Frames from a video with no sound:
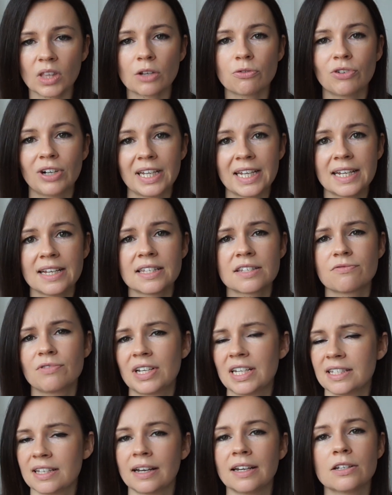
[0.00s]

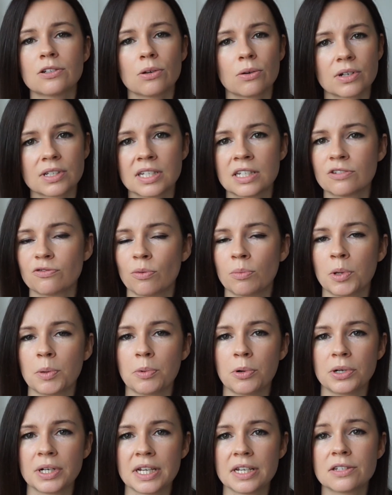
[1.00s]
release any toxins from your
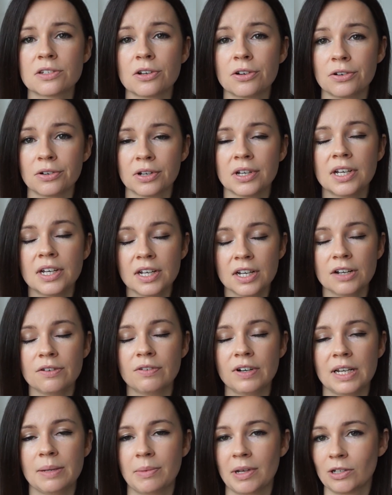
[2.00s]
body. So
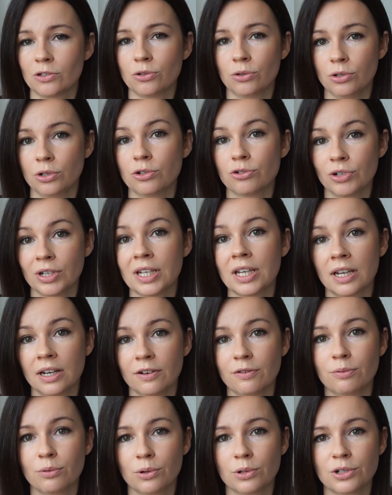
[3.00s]
really make sure you're drinking
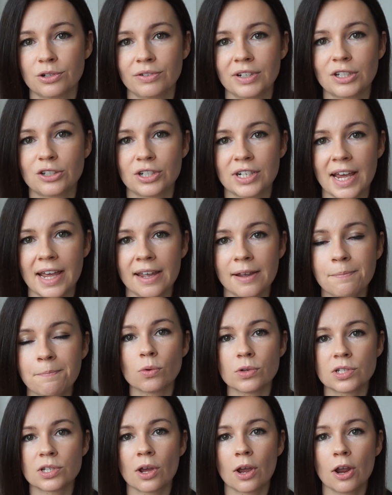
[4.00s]
enough water each day.
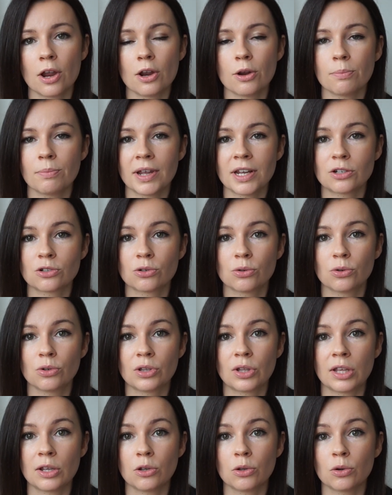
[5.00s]
Also make sure
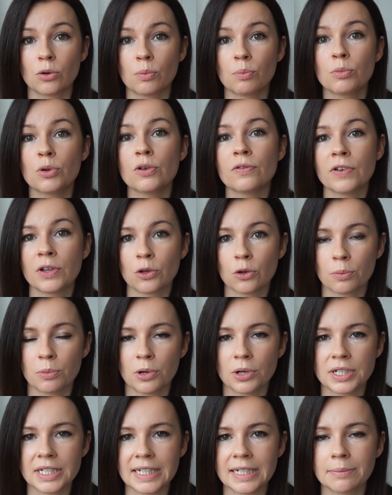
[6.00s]
that you're moving your
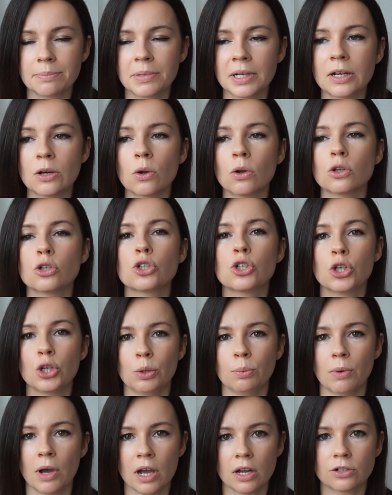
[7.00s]
body, but not
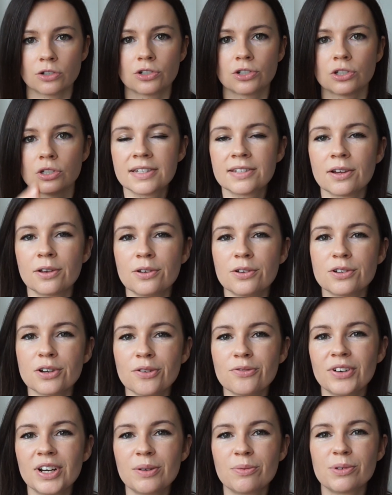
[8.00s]
too much. So you
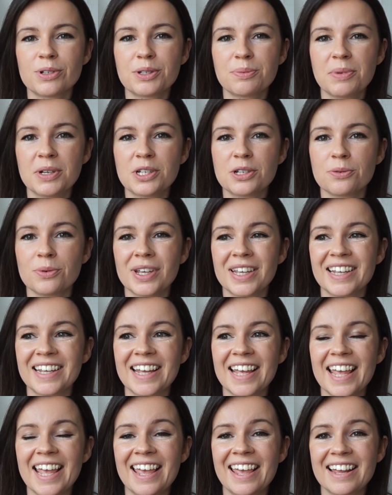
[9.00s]
don't really want to be
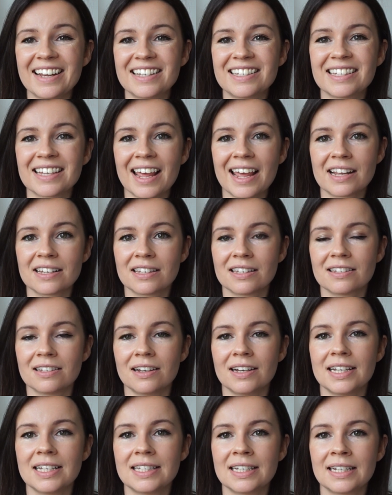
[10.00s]
doing HIIT
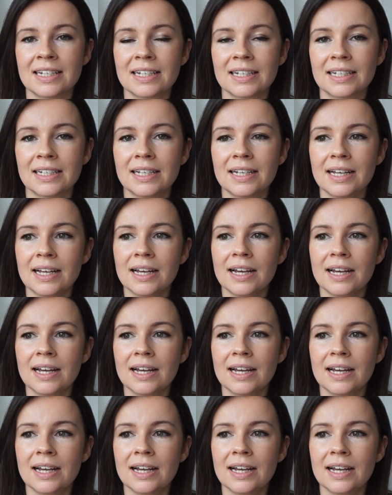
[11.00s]
exercising